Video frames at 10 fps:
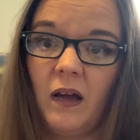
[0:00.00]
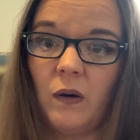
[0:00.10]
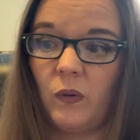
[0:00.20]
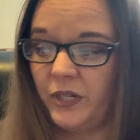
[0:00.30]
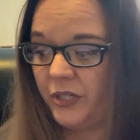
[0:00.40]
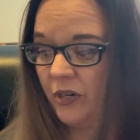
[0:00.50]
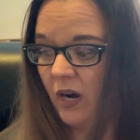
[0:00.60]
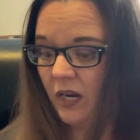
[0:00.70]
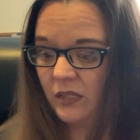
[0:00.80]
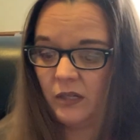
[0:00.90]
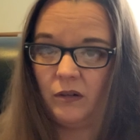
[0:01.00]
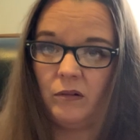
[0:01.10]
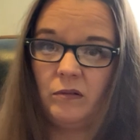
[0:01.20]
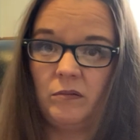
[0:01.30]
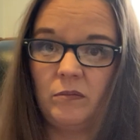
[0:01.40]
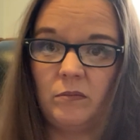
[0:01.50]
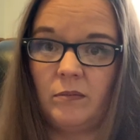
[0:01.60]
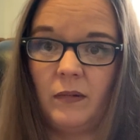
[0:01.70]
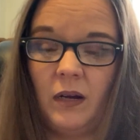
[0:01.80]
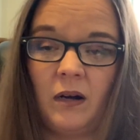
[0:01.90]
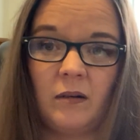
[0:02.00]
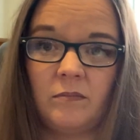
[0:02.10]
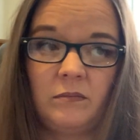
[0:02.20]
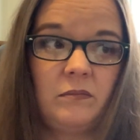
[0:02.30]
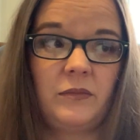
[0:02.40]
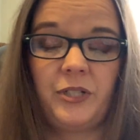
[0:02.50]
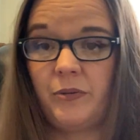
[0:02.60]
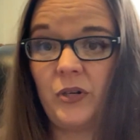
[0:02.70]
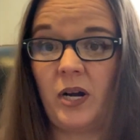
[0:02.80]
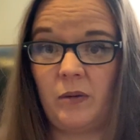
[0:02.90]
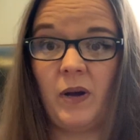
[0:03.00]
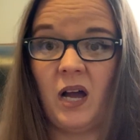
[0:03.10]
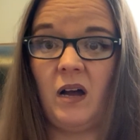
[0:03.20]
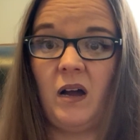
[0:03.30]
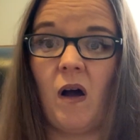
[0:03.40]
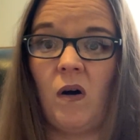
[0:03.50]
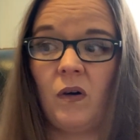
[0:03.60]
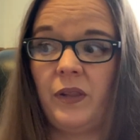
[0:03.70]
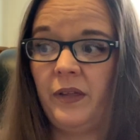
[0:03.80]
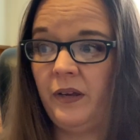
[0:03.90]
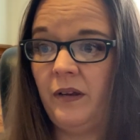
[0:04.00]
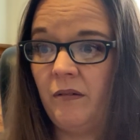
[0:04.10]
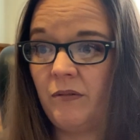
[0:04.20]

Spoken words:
was trying to, she was trying to buy all the